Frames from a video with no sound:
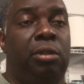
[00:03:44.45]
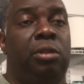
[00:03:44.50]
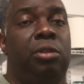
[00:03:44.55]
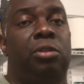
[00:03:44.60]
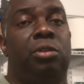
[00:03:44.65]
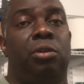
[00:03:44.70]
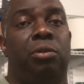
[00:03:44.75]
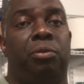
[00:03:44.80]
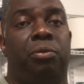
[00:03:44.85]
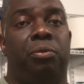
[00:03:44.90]

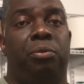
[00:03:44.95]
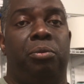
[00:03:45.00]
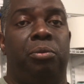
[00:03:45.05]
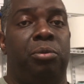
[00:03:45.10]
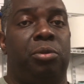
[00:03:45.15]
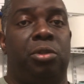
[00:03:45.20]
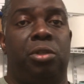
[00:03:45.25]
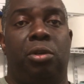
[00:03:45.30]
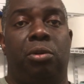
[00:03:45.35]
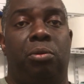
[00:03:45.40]
So
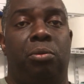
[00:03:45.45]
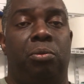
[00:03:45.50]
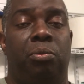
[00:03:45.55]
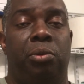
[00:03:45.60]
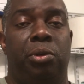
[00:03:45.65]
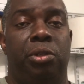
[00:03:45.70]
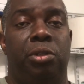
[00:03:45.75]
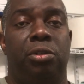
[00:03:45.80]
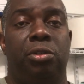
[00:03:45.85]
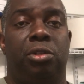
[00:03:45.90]

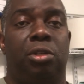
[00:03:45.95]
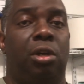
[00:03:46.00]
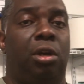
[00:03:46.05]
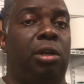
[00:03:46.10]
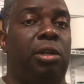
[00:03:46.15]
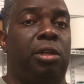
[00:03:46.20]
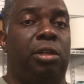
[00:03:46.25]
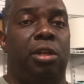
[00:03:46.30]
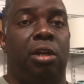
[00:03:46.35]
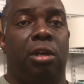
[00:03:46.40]
when you're
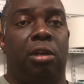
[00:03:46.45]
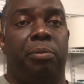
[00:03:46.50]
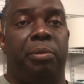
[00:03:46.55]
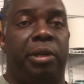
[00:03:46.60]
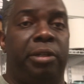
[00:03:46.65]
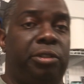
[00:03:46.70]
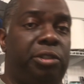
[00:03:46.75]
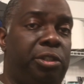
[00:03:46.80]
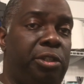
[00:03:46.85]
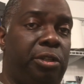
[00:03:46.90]
starting to talk
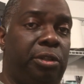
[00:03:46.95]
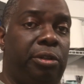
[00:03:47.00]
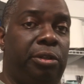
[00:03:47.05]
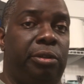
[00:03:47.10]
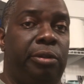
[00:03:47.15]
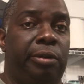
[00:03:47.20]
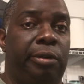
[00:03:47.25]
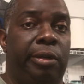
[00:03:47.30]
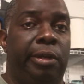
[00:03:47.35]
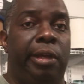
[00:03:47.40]
about sugar,
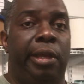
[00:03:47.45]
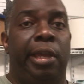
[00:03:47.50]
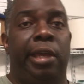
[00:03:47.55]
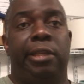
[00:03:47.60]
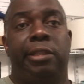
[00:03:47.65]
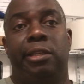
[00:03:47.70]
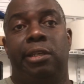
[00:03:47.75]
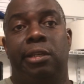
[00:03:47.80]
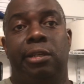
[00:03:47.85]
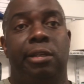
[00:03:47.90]

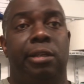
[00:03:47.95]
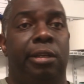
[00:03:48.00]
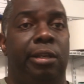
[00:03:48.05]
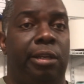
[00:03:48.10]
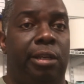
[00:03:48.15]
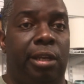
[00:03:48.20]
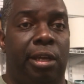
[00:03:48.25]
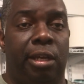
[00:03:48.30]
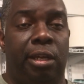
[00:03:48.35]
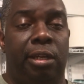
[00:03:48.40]
at the end of the
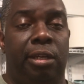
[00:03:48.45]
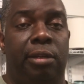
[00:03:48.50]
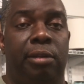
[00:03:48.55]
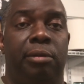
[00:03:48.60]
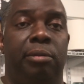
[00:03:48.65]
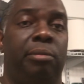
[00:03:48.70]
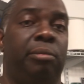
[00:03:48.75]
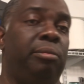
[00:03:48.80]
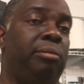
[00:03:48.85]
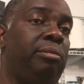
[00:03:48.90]
day,
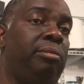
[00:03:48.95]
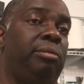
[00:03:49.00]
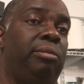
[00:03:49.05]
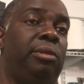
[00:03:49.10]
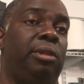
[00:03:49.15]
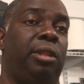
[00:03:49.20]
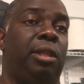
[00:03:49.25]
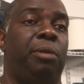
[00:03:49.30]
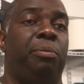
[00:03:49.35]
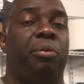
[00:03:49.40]

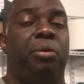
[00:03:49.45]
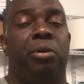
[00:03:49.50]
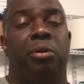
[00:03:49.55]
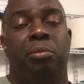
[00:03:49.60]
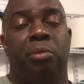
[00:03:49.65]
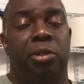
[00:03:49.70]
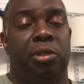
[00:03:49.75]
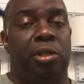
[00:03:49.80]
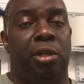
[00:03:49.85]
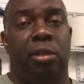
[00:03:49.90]
they pretty
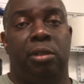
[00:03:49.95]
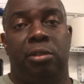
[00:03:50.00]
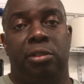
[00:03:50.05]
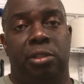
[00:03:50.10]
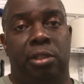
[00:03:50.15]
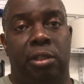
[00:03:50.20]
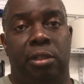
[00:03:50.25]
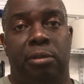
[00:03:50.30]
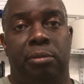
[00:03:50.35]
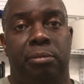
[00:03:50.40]
much all the
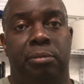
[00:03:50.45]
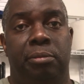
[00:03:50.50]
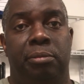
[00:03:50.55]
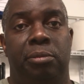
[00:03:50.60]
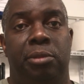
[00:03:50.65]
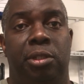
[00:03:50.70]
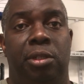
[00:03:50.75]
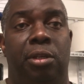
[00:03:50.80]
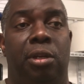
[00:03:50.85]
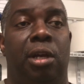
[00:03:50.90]
same.
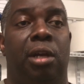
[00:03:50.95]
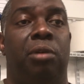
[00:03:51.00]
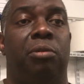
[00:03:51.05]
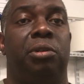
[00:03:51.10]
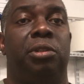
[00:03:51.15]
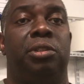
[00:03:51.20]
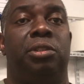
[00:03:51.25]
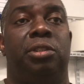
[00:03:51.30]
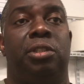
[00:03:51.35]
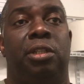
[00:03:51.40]
I
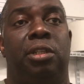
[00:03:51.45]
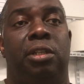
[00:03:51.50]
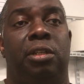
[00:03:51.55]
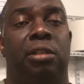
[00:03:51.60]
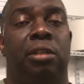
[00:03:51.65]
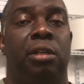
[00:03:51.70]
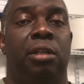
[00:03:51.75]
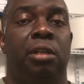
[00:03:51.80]
always said that